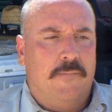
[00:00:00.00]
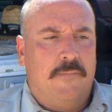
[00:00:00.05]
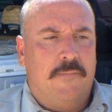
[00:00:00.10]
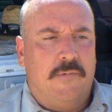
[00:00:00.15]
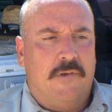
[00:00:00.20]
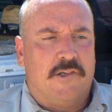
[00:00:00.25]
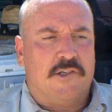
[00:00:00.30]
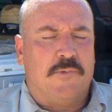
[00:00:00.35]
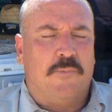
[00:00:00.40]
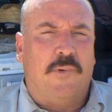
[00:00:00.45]

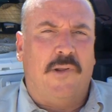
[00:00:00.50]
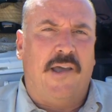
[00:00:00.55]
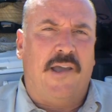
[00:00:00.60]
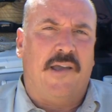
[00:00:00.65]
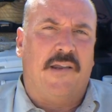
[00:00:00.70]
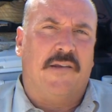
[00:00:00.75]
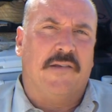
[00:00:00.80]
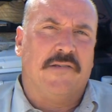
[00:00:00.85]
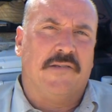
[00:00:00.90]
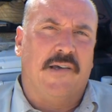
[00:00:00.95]

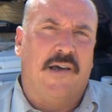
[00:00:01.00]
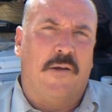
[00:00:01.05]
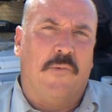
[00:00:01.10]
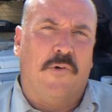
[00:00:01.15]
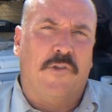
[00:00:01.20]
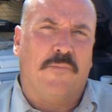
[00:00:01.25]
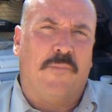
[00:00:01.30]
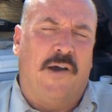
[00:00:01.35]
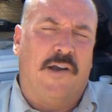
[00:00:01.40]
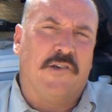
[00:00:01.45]
explain is that
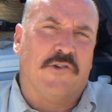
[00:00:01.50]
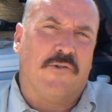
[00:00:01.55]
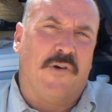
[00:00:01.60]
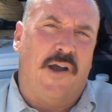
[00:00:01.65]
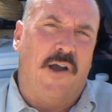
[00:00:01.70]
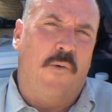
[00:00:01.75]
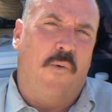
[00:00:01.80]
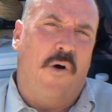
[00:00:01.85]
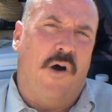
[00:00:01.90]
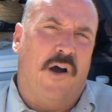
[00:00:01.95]
with my
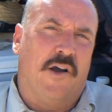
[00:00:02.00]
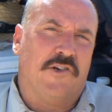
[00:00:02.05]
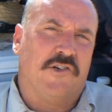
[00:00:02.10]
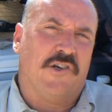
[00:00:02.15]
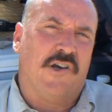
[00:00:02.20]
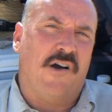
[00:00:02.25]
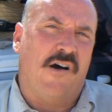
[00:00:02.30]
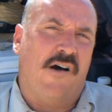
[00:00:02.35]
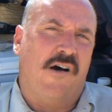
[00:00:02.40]
dry washing